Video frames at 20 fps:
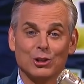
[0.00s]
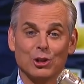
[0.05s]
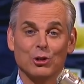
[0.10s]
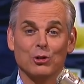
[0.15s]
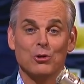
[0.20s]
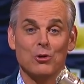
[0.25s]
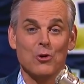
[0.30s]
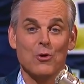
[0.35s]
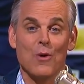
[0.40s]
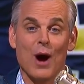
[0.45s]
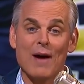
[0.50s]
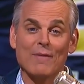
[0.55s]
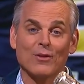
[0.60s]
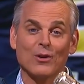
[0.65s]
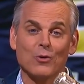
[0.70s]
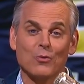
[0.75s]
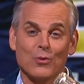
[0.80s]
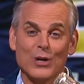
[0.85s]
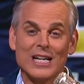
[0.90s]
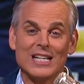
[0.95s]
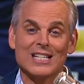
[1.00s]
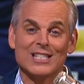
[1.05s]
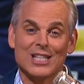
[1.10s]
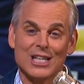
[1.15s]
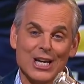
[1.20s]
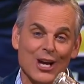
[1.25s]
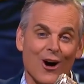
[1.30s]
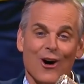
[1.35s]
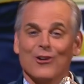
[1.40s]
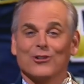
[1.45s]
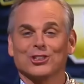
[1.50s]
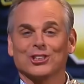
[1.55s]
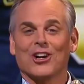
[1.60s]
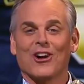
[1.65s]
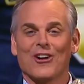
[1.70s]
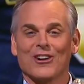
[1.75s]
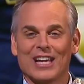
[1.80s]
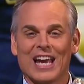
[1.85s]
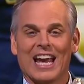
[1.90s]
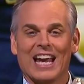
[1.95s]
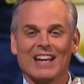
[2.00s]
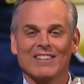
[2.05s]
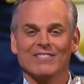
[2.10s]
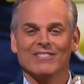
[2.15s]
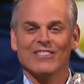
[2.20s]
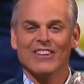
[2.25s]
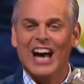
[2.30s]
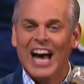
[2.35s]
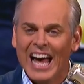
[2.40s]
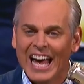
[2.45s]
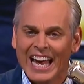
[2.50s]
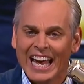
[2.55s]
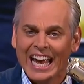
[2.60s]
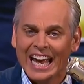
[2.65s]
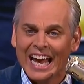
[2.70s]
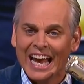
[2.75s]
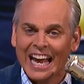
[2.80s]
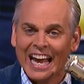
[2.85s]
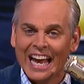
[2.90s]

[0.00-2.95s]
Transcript: to whoever wins the All Star game. What?